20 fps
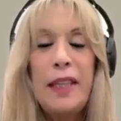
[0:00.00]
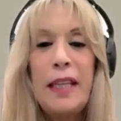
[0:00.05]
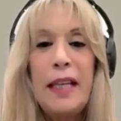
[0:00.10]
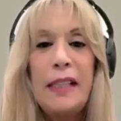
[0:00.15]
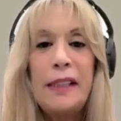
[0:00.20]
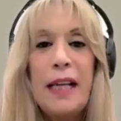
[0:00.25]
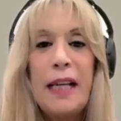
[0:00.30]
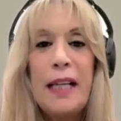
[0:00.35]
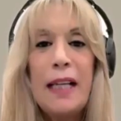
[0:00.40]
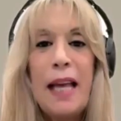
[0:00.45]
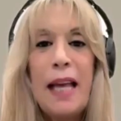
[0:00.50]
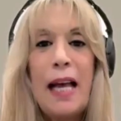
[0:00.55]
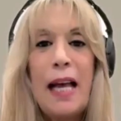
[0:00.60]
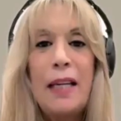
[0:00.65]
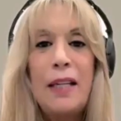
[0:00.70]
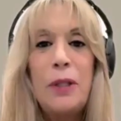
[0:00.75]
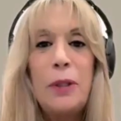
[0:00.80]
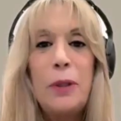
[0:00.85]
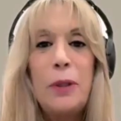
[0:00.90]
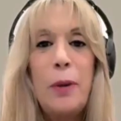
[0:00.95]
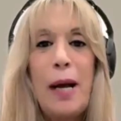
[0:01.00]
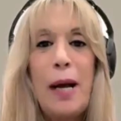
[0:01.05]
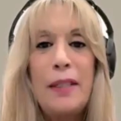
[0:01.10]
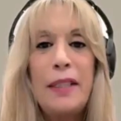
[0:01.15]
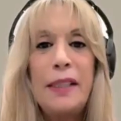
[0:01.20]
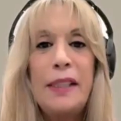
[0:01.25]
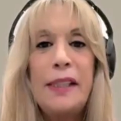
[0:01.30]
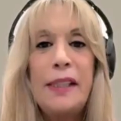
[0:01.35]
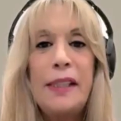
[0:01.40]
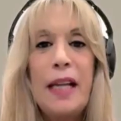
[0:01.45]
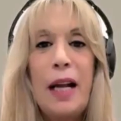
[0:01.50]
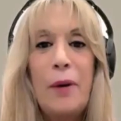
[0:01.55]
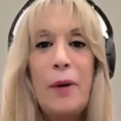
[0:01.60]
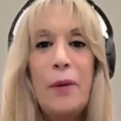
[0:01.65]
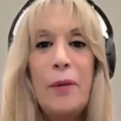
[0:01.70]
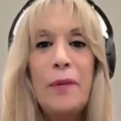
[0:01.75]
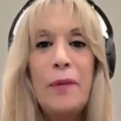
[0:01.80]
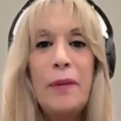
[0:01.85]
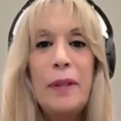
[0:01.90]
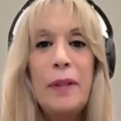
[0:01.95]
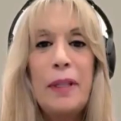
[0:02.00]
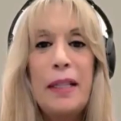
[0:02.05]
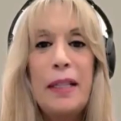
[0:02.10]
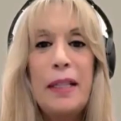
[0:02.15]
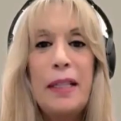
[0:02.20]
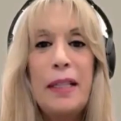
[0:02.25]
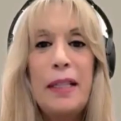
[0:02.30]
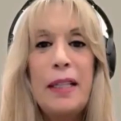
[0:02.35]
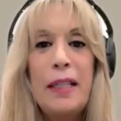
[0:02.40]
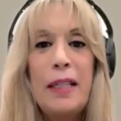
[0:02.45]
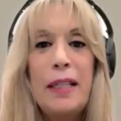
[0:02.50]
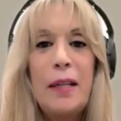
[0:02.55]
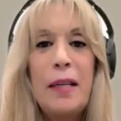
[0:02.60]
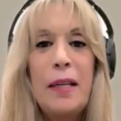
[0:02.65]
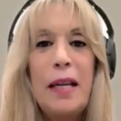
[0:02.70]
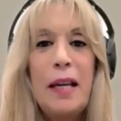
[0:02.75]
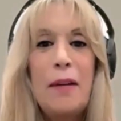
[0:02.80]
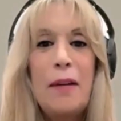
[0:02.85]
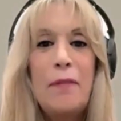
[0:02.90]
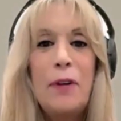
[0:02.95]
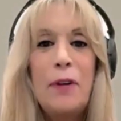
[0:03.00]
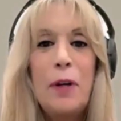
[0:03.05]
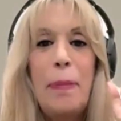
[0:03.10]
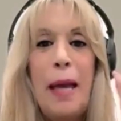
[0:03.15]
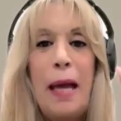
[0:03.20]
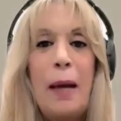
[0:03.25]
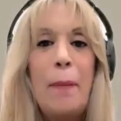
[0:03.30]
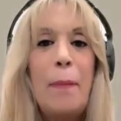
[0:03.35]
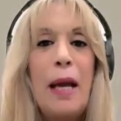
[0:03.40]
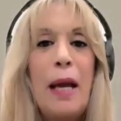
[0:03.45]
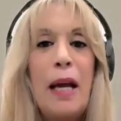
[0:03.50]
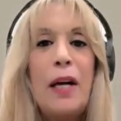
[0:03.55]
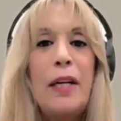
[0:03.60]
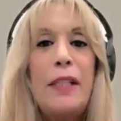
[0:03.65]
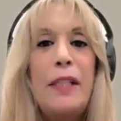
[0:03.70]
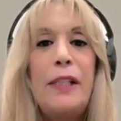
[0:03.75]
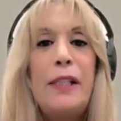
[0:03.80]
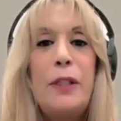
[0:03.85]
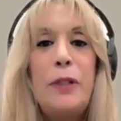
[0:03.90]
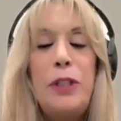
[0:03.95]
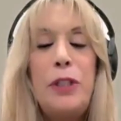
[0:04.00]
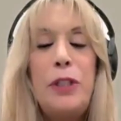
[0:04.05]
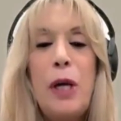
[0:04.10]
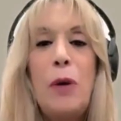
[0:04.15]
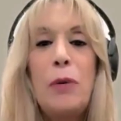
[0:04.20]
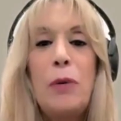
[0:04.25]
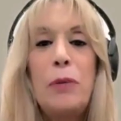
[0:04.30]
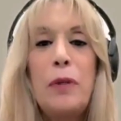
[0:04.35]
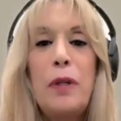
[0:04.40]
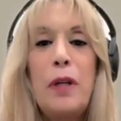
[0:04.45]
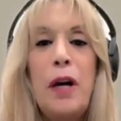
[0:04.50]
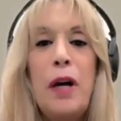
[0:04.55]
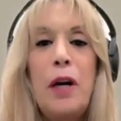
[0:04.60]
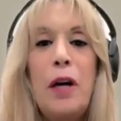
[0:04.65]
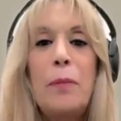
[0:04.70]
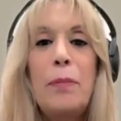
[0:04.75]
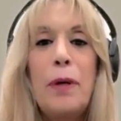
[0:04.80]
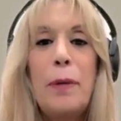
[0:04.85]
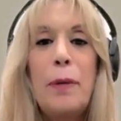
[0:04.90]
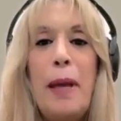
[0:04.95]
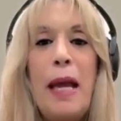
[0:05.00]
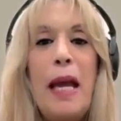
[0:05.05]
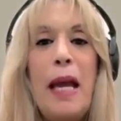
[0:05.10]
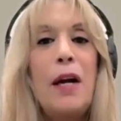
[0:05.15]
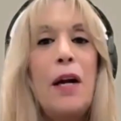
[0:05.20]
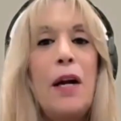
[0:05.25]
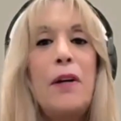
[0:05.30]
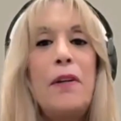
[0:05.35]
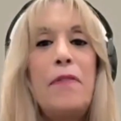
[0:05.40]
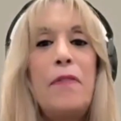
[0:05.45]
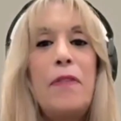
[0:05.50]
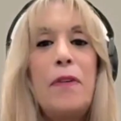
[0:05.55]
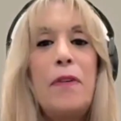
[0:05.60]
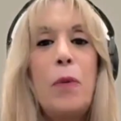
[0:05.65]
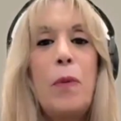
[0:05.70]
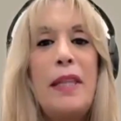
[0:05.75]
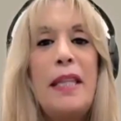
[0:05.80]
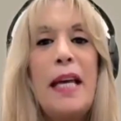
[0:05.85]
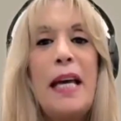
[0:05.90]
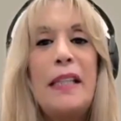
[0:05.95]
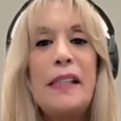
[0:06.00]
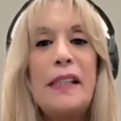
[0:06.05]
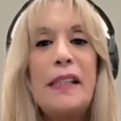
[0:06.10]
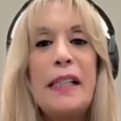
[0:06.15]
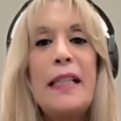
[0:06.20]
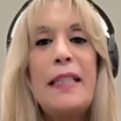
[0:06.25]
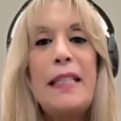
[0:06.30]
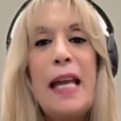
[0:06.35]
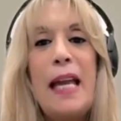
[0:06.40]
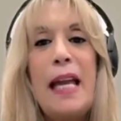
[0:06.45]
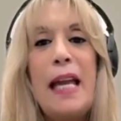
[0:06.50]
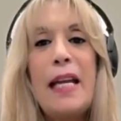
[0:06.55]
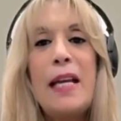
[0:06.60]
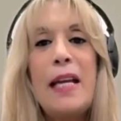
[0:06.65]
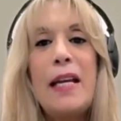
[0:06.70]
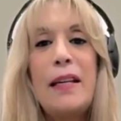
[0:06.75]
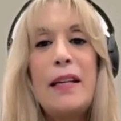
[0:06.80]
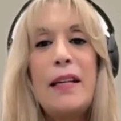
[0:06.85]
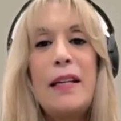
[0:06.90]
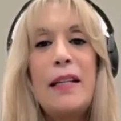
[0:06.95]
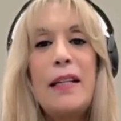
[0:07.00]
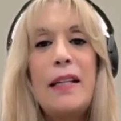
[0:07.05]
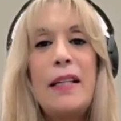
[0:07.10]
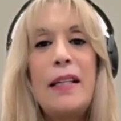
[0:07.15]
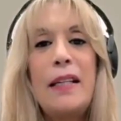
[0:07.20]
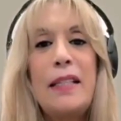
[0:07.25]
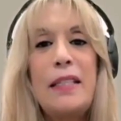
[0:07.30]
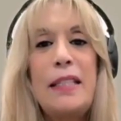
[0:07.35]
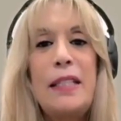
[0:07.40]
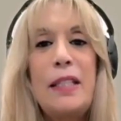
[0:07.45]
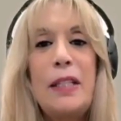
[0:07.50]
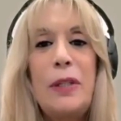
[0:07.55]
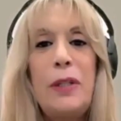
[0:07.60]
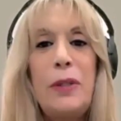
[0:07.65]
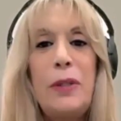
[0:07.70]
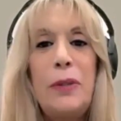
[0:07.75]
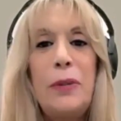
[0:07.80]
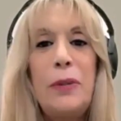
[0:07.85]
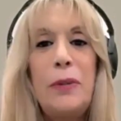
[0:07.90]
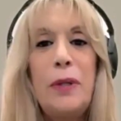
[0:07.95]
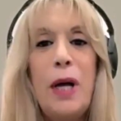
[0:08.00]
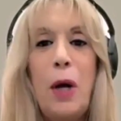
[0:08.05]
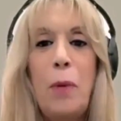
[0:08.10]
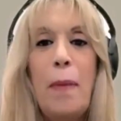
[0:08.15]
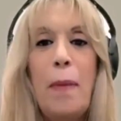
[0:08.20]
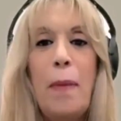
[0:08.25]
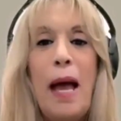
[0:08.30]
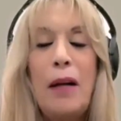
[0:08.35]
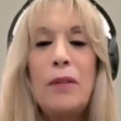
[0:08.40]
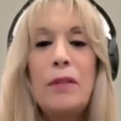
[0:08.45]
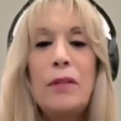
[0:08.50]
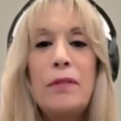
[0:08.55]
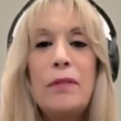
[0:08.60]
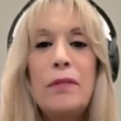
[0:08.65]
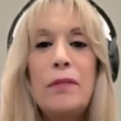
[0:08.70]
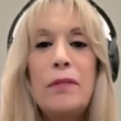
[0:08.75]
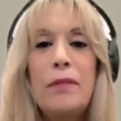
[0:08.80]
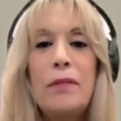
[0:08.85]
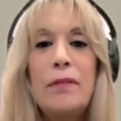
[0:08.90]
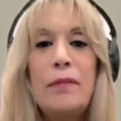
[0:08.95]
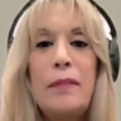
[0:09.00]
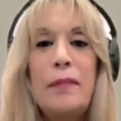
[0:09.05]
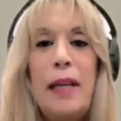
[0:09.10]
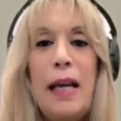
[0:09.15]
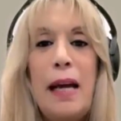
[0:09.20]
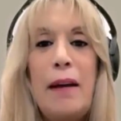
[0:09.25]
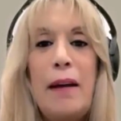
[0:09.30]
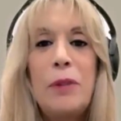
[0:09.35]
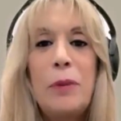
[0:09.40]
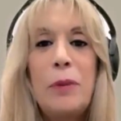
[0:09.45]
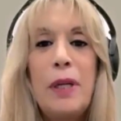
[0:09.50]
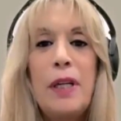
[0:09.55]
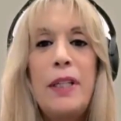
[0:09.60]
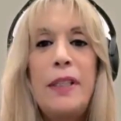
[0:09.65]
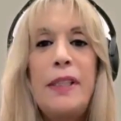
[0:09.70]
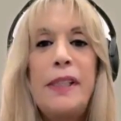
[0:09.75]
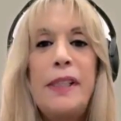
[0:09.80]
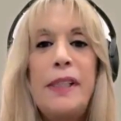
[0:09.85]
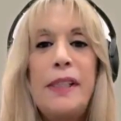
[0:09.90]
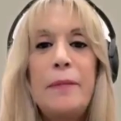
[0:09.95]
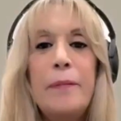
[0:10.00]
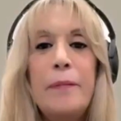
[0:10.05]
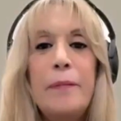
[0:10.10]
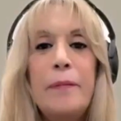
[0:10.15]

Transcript: things like that who go out in the snow. For pet parents who aren't prepared for what that's going to take to comb out afterwards,